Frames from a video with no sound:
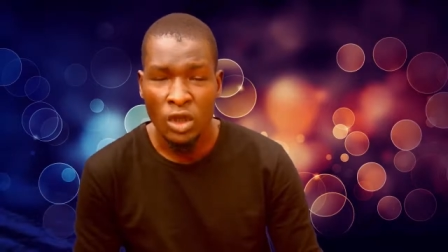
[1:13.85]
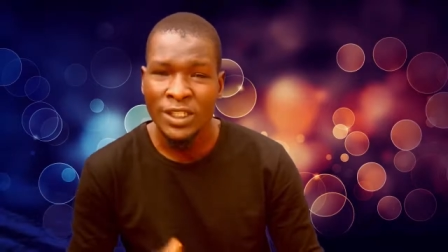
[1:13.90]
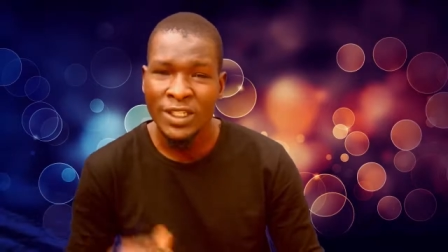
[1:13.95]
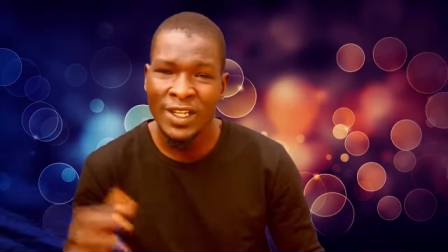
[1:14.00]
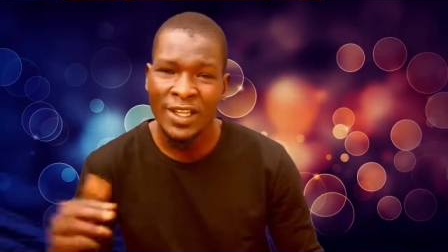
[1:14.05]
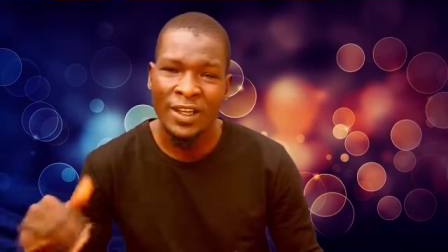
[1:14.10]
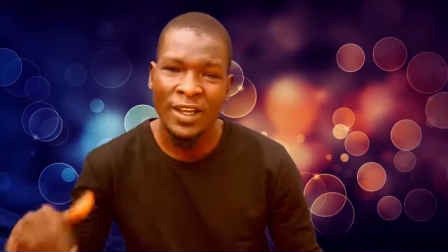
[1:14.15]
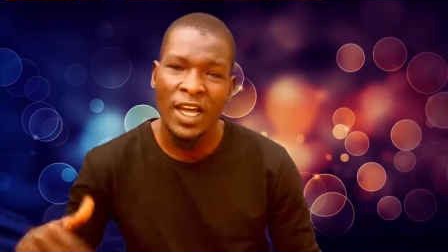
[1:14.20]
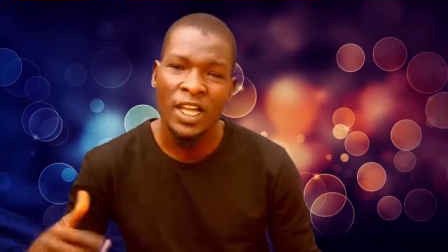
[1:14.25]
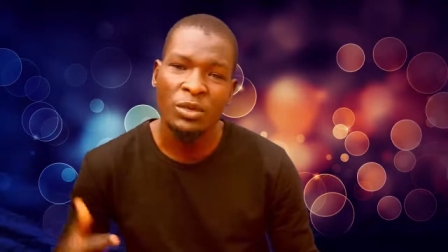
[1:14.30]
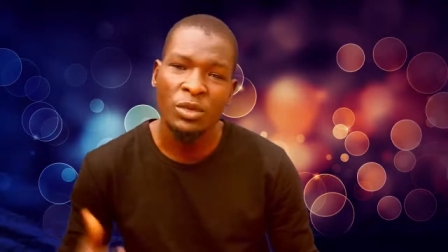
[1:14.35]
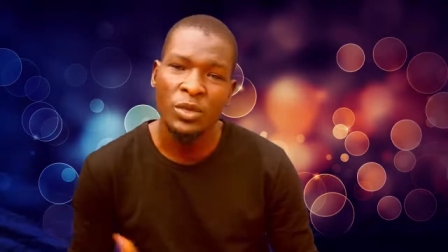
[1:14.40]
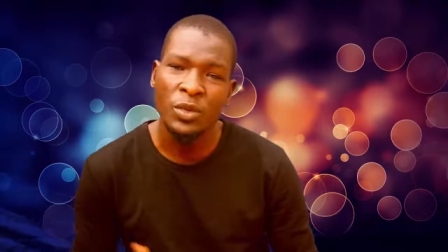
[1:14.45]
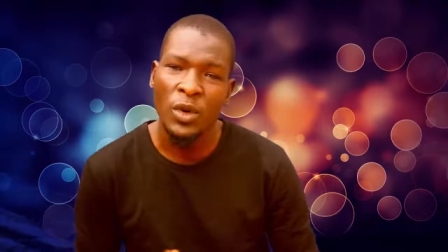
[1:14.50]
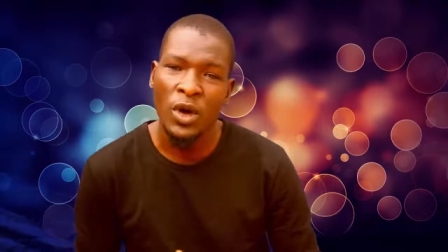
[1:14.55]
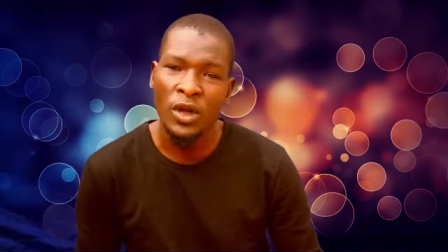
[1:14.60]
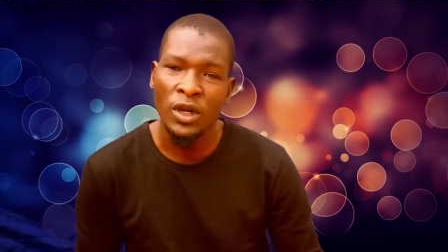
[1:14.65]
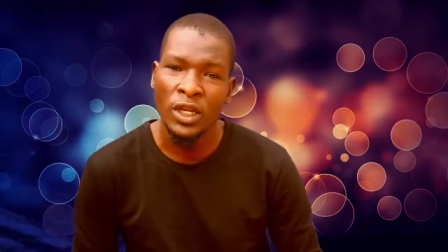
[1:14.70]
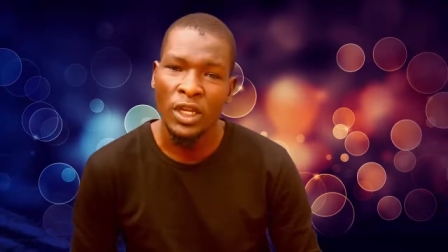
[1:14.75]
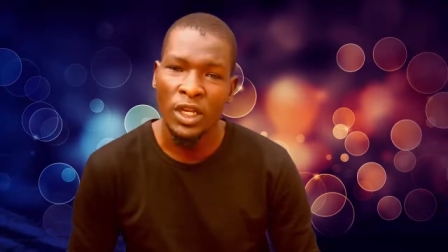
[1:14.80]
Or
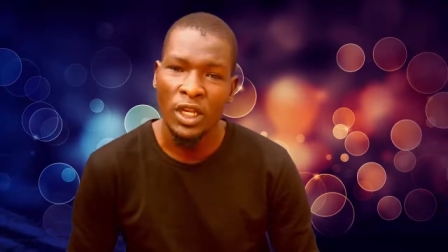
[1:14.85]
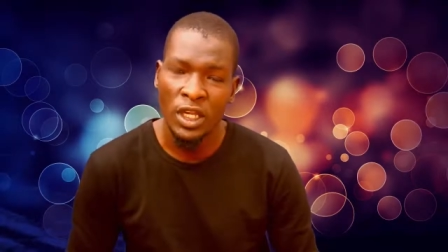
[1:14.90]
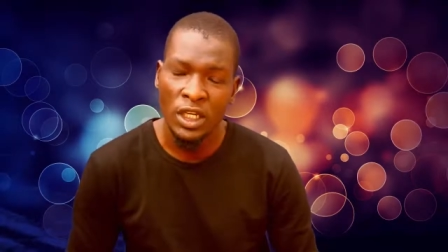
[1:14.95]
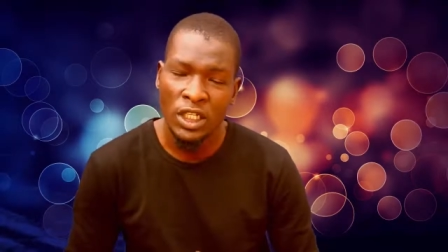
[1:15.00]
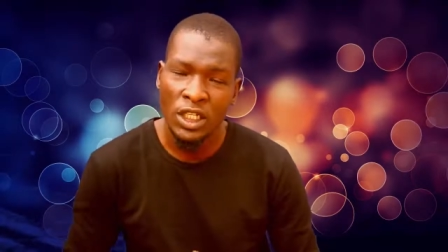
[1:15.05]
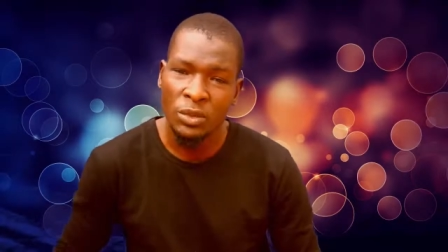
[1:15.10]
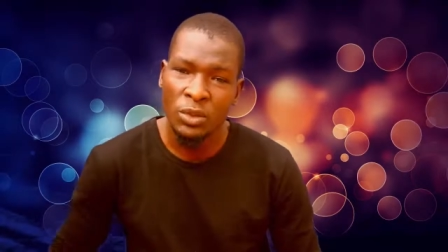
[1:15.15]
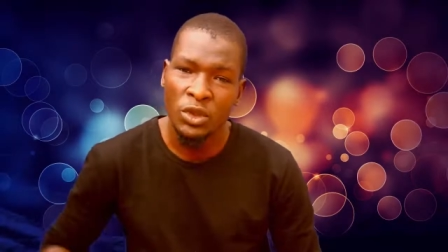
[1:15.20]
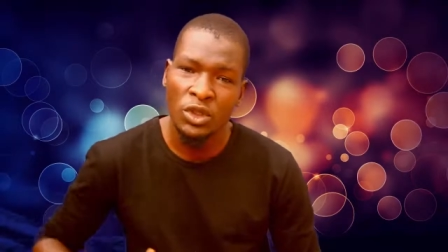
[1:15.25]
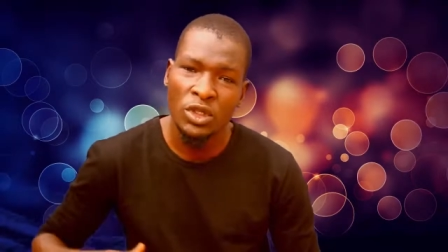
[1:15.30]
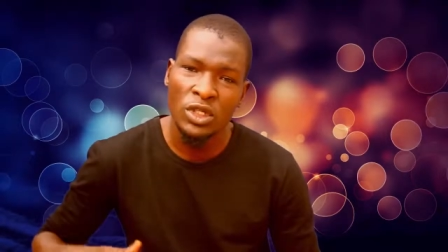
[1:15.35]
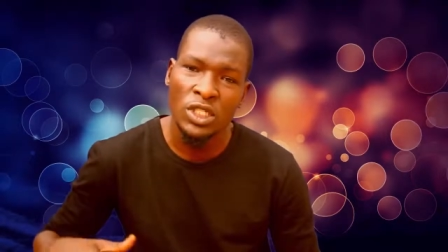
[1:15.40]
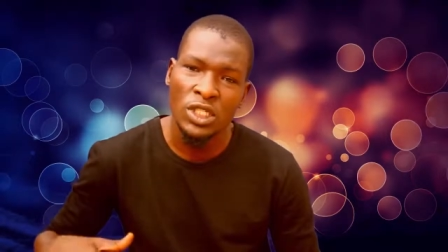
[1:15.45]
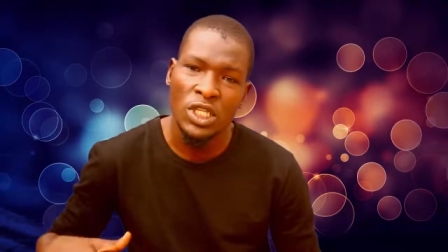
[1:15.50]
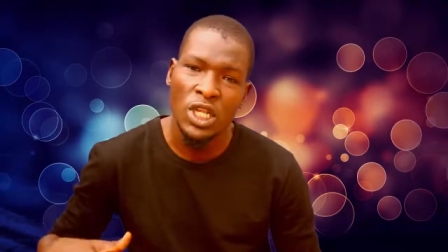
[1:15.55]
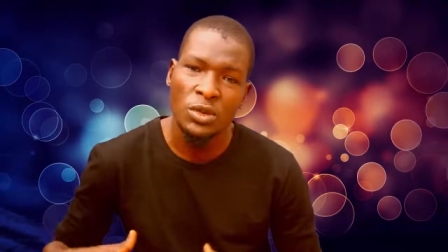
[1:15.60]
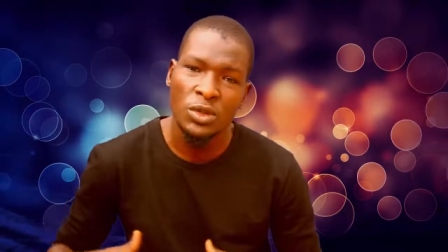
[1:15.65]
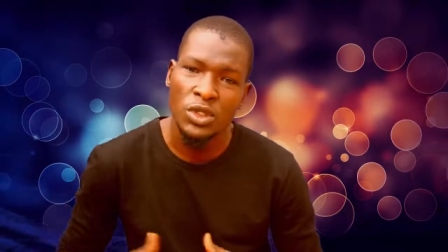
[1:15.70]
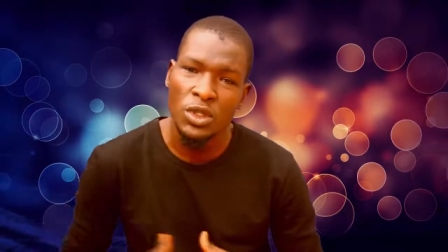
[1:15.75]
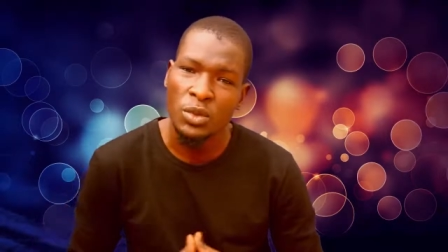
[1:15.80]
the links can be
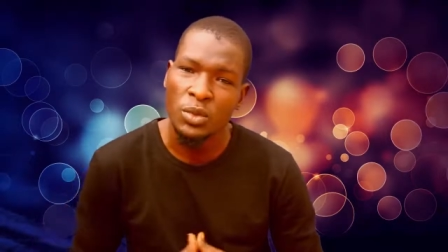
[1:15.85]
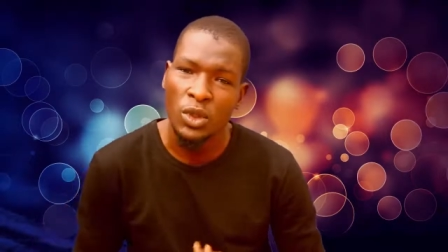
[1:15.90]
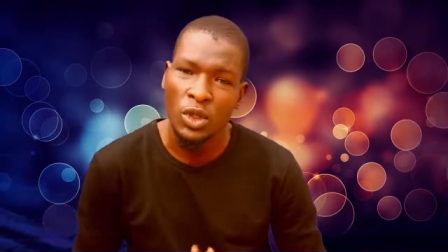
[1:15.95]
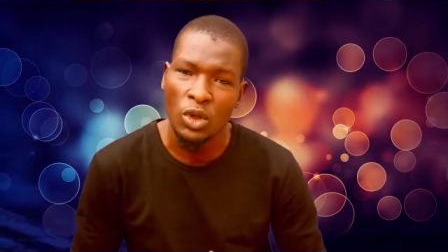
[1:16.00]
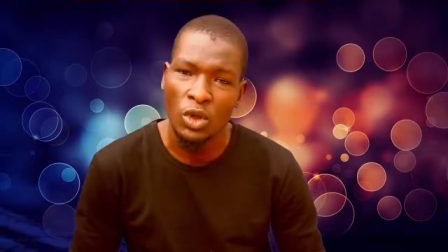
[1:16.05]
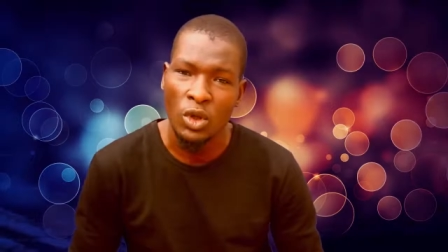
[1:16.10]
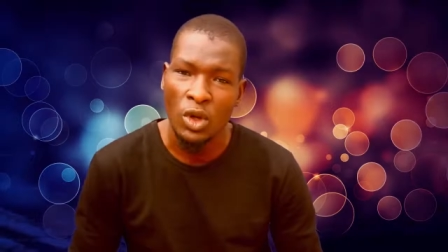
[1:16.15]
found in the video